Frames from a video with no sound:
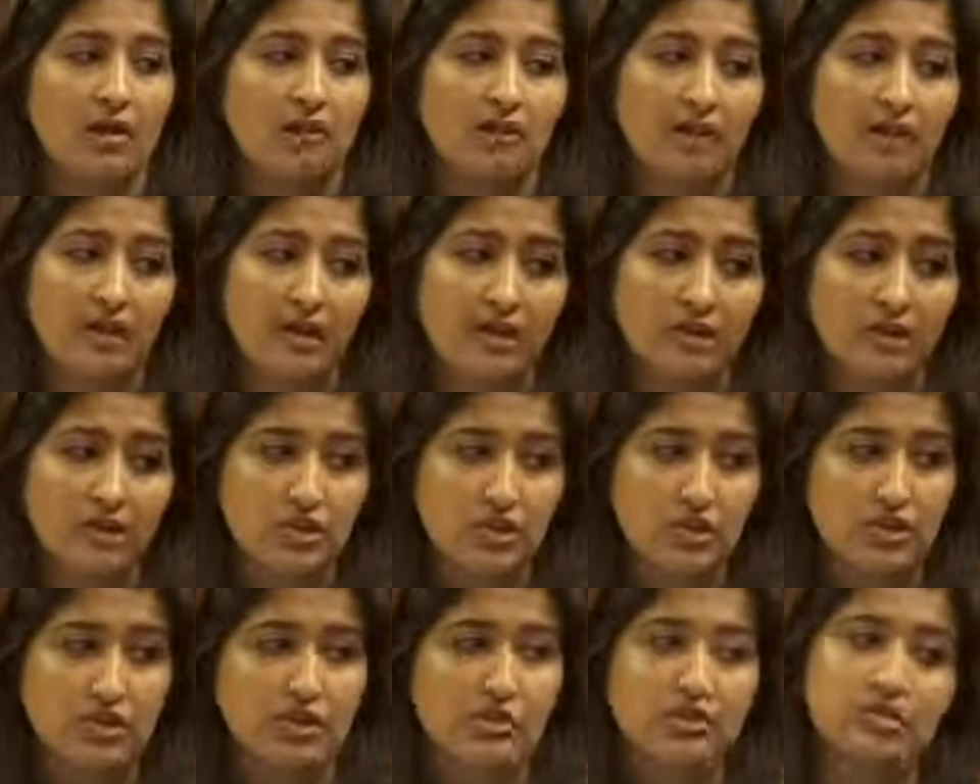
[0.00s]

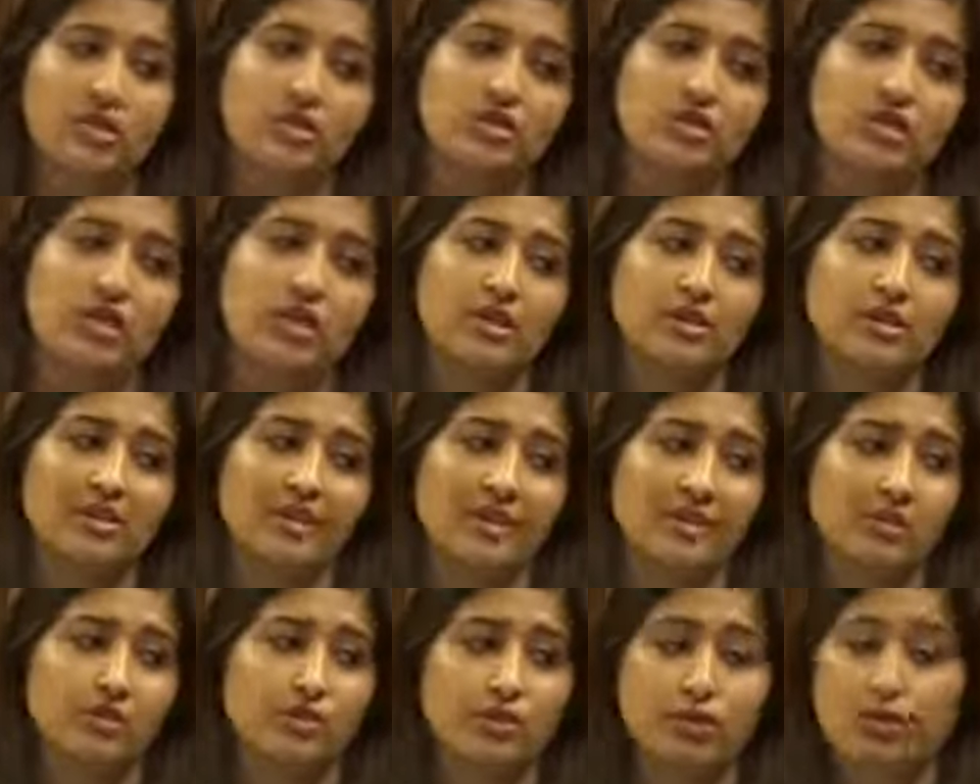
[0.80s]
Villages such as
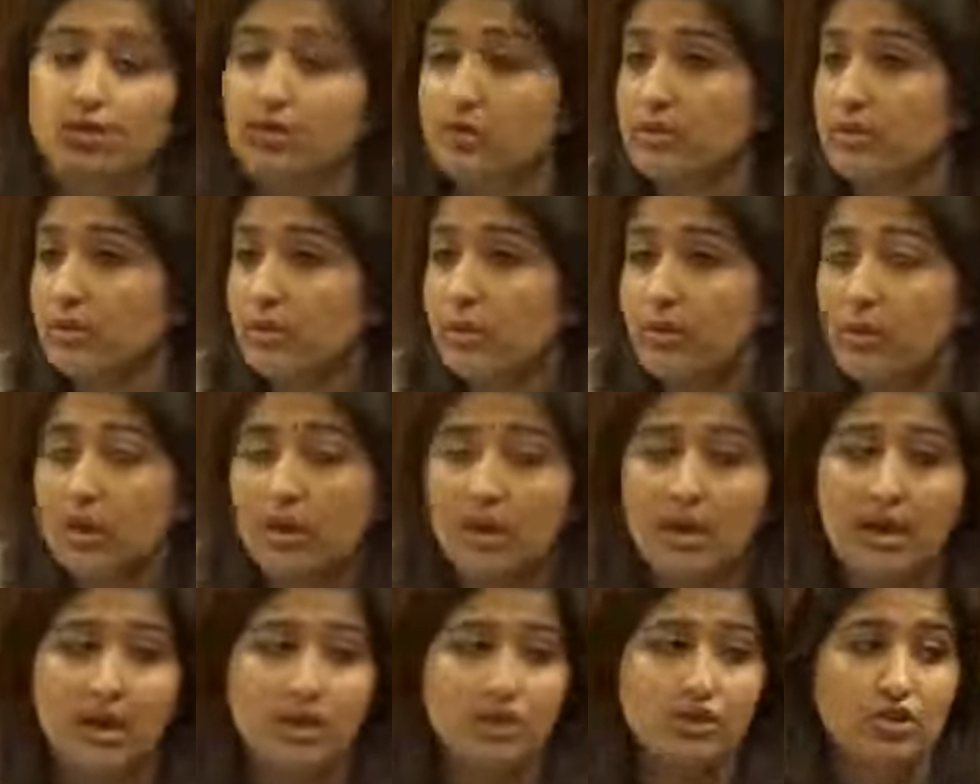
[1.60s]
Latrun
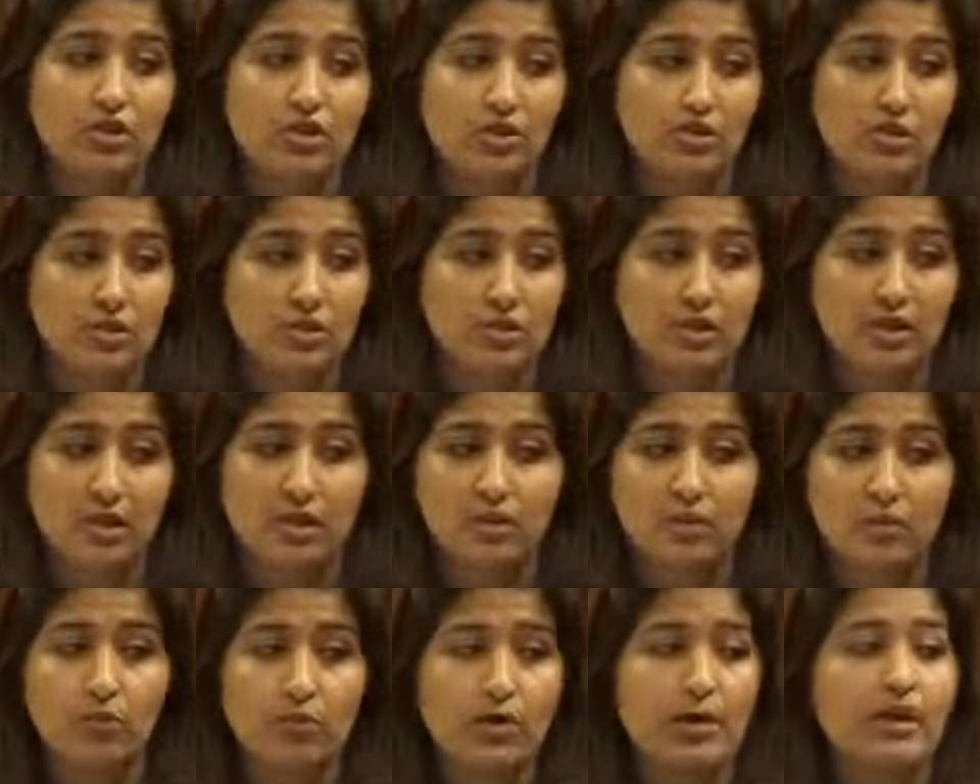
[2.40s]
and
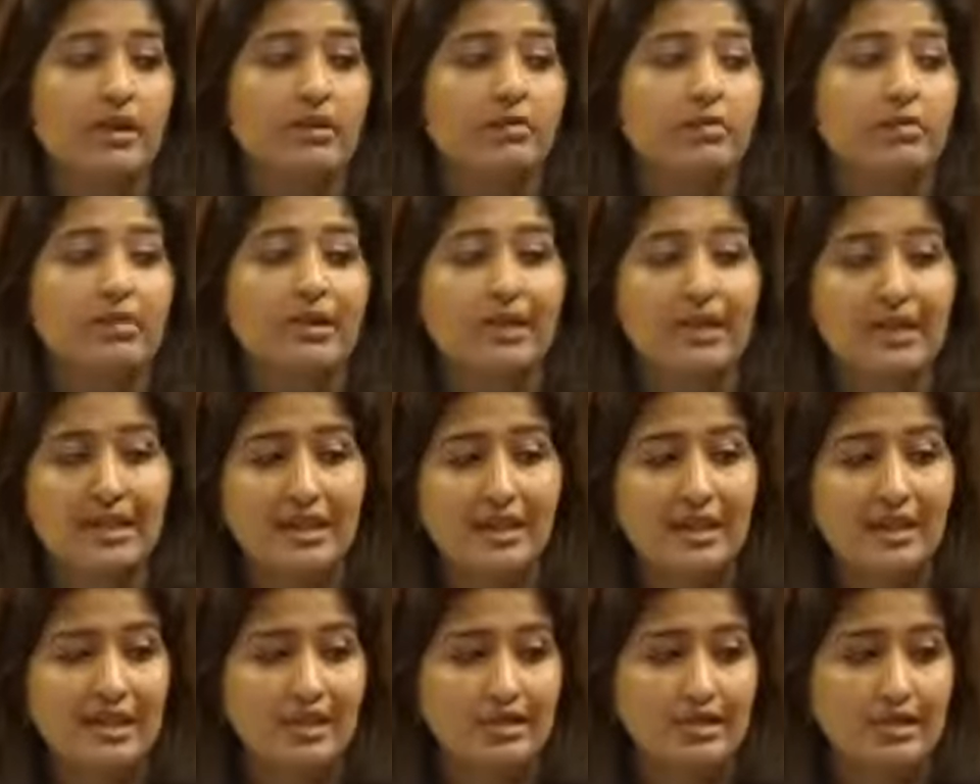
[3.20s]
Jerusalem were
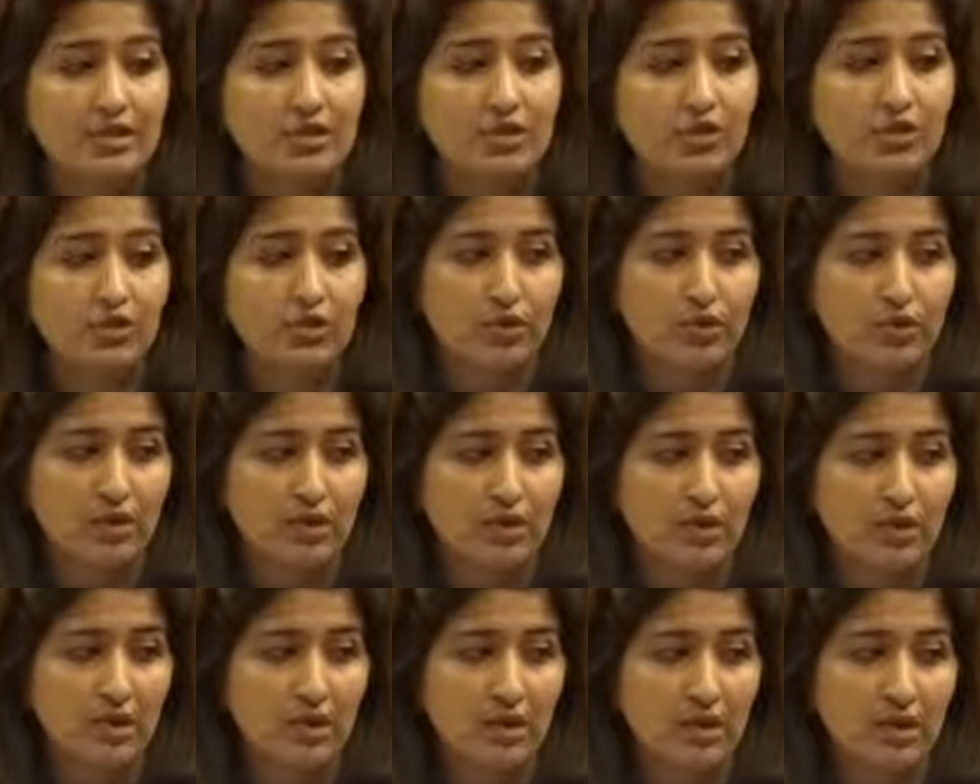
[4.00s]
completely destroyed,
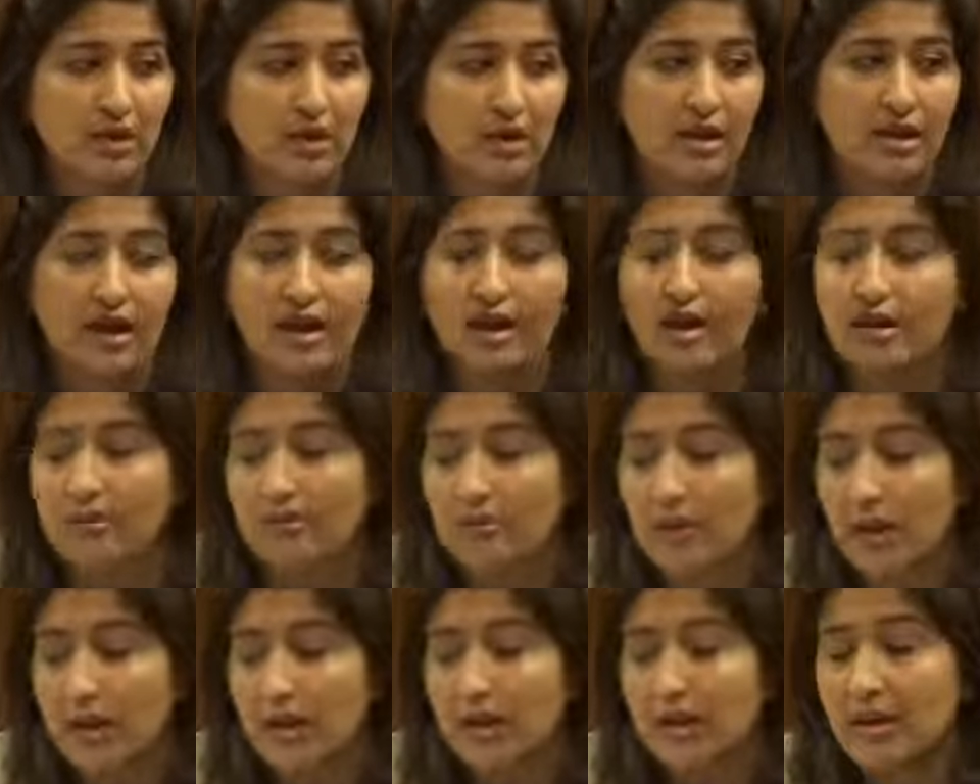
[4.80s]

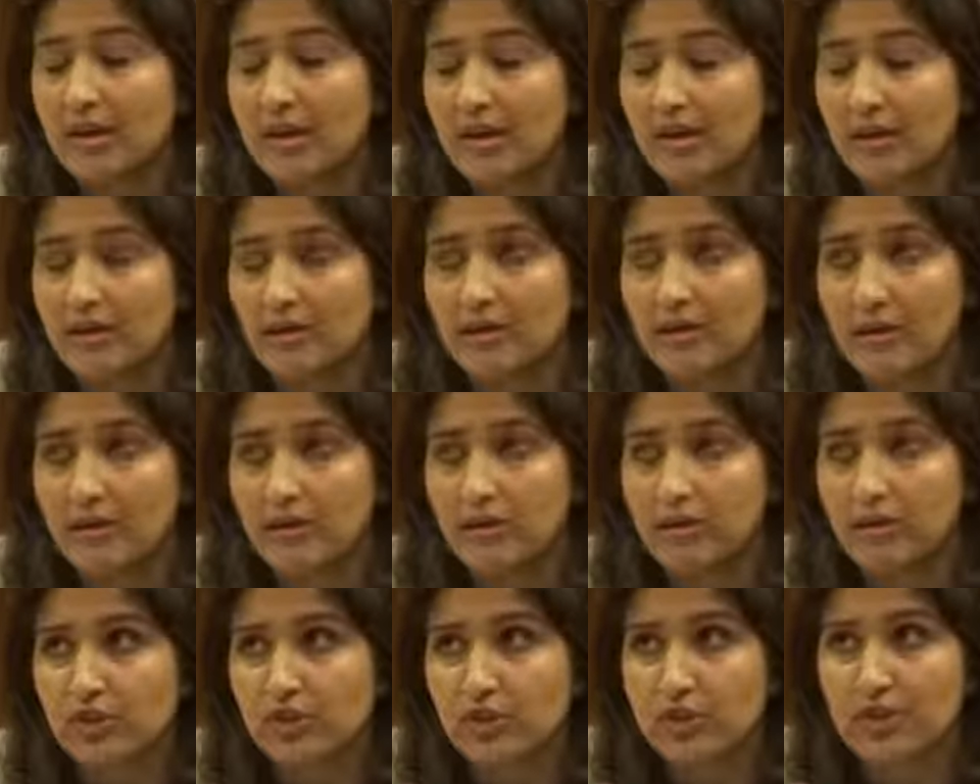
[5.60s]
and many other
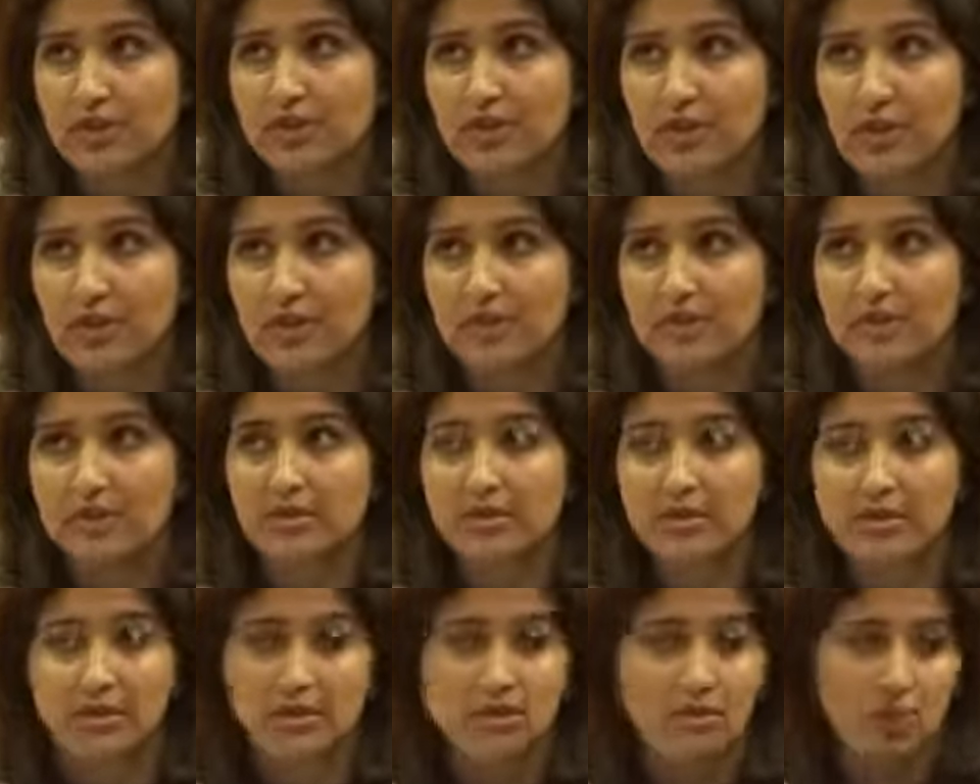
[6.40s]
refugee
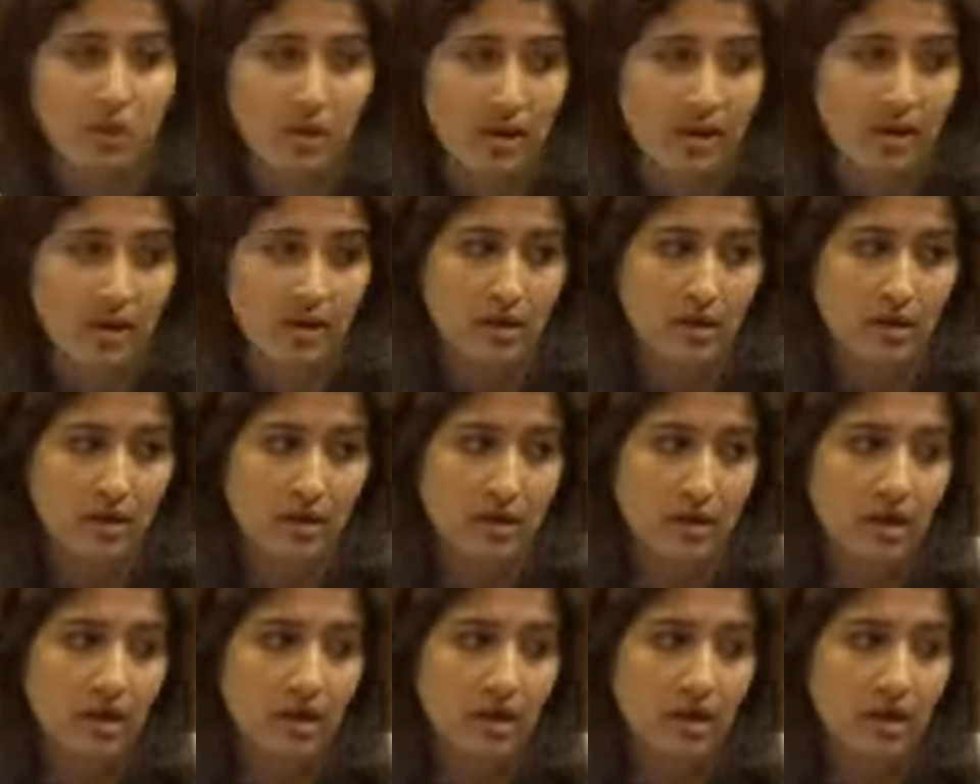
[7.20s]
camps as well.